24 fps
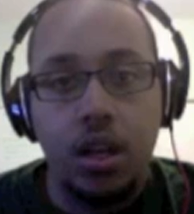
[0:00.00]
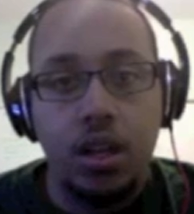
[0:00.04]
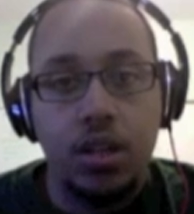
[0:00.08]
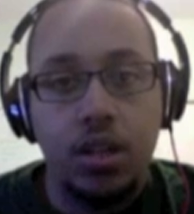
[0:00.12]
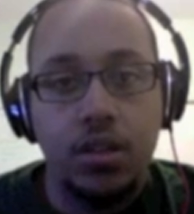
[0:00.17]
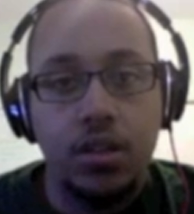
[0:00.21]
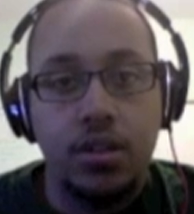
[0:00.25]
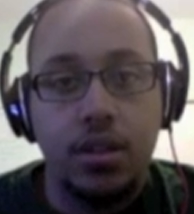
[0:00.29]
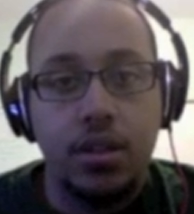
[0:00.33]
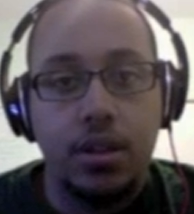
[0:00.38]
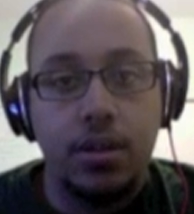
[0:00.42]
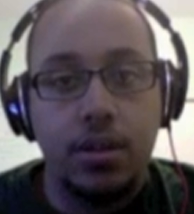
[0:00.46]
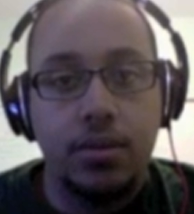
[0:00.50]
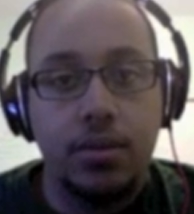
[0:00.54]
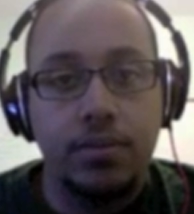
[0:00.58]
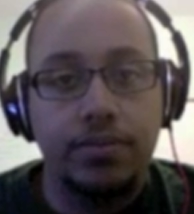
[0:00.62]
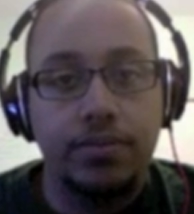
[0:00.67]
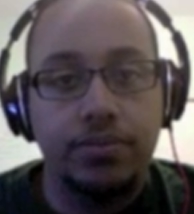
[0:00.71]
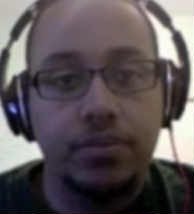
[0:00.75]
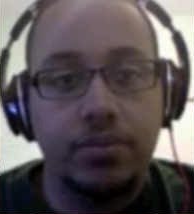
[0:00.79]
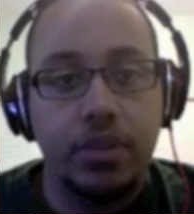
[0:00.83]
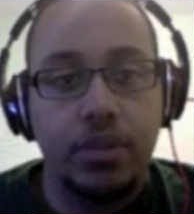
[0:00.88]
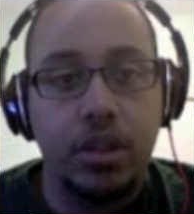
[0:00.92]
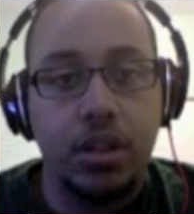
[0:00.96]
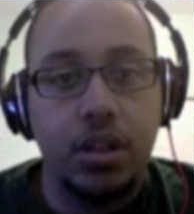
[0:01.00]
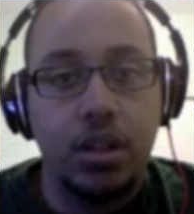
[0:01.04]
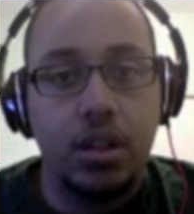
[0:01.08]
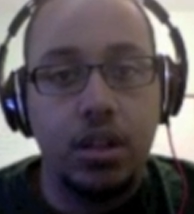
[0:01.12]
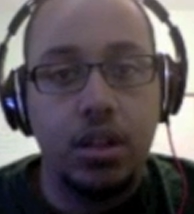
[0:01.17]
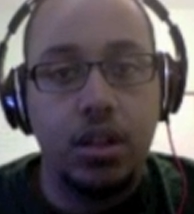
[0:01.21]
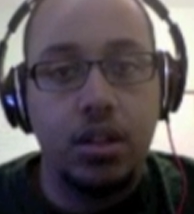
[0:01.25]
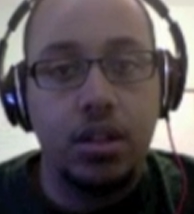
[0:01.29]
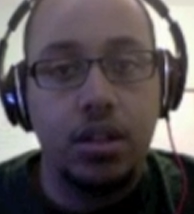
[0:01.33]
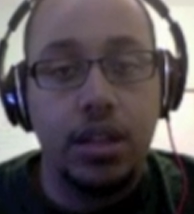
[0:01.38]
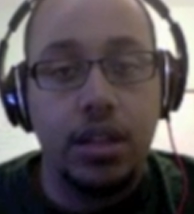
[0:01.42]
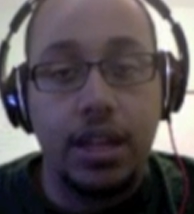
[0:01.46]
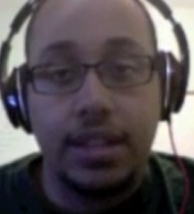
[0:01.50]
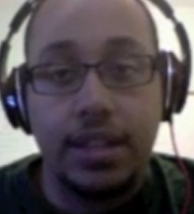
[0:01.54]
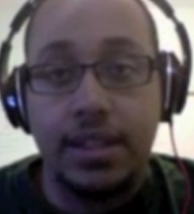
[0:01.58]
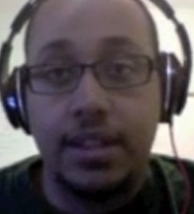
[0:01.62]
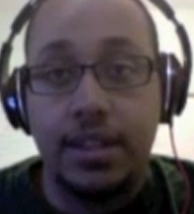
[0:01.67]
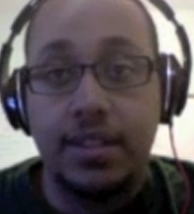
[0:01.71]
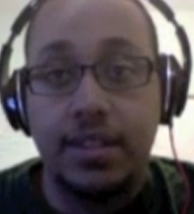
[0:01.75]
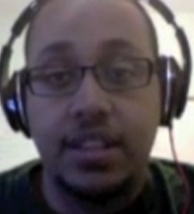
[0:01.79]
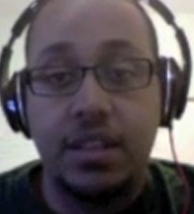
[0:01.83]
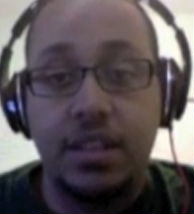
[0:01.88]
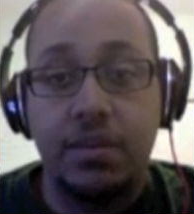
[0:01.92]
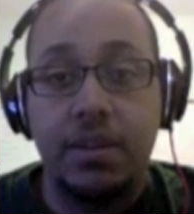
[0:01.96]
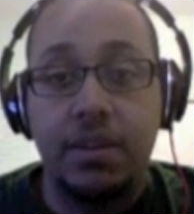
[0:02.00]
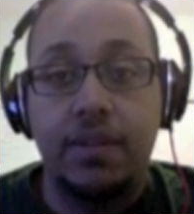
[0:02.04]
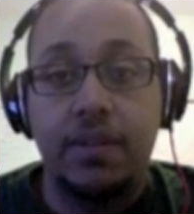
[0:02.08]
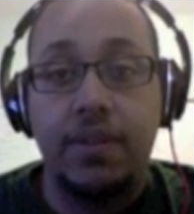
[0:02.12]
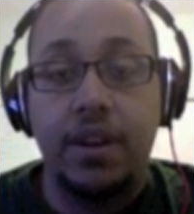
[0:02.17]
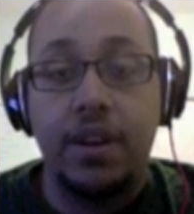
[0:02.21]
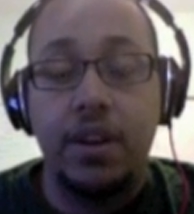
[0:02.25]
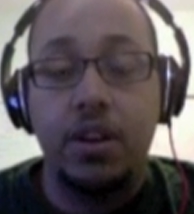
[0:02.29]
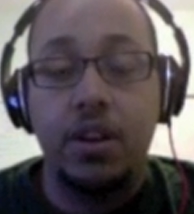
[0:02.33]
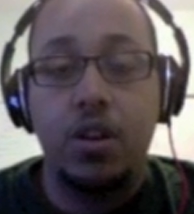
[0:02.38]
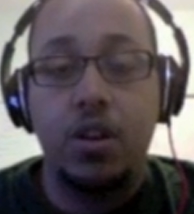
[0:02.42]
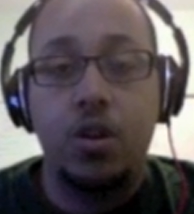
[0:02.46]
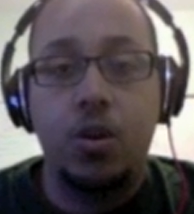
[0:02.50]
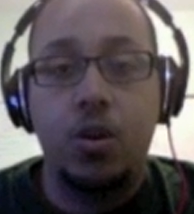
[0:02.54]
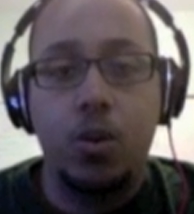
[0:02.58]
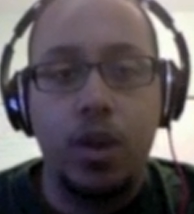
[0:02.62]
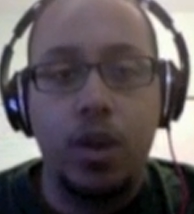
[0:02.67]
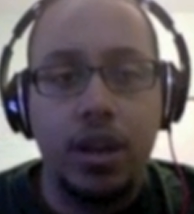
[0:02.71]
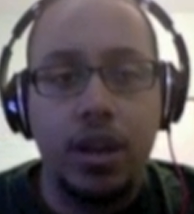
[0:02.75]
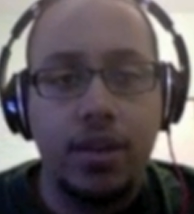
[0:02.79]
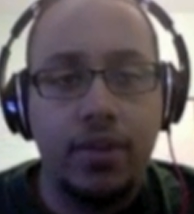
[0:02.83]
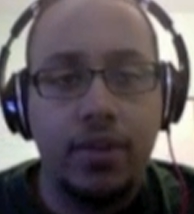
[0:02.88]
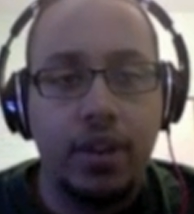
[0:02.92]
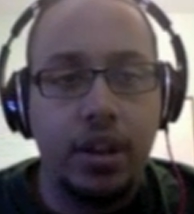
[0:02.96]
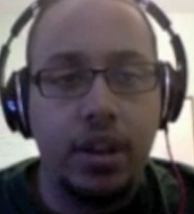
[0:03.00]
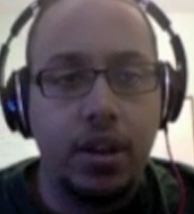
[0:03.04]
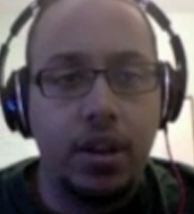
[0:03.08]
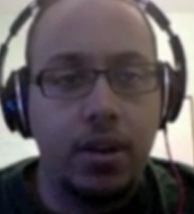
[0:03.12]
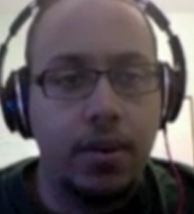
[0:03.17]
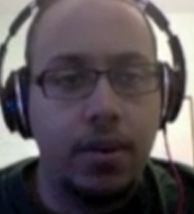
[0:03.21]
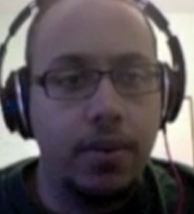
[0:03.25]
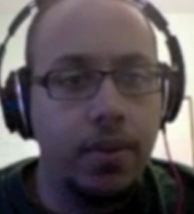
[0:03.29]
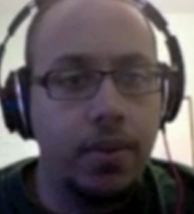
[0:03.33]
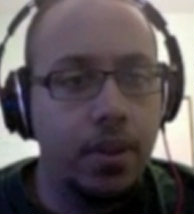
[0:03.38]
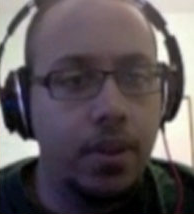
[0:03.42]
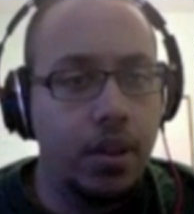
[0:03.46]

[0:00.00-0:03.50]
So, like I said, it's going to be a very quick video.